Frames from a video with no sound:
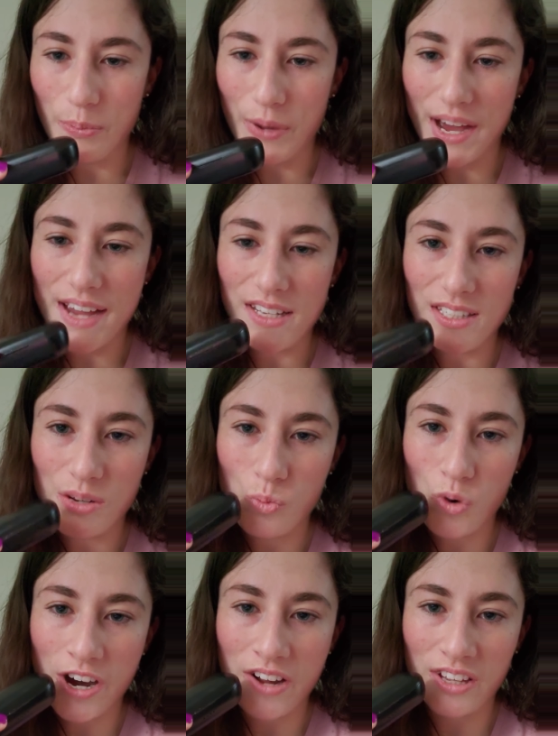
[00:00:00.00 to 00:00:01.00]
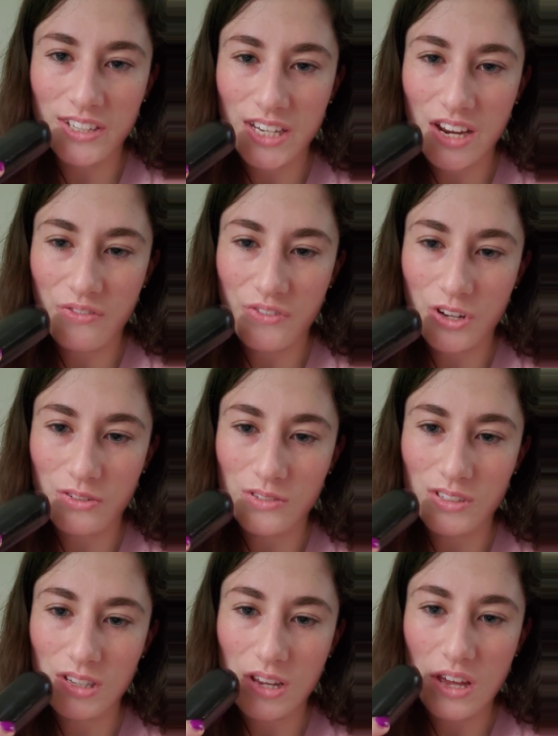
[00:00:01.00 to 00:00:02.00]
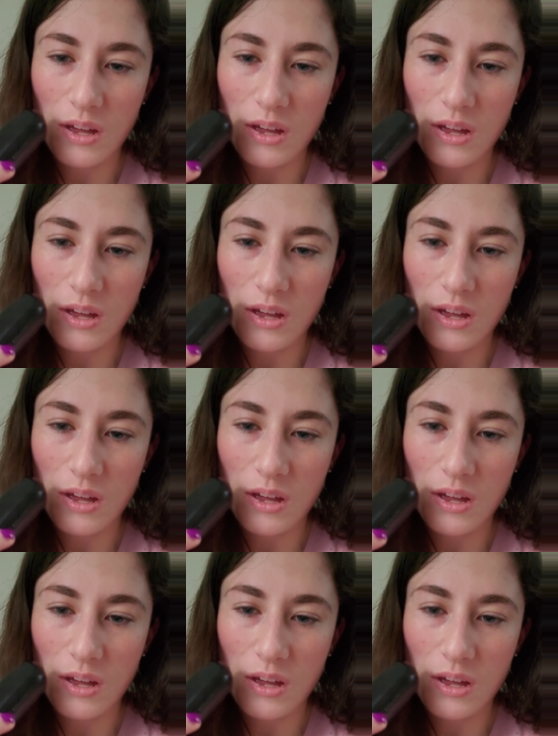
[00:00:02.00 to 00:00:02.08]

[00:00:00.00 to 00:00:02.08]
buy some wireless headphones,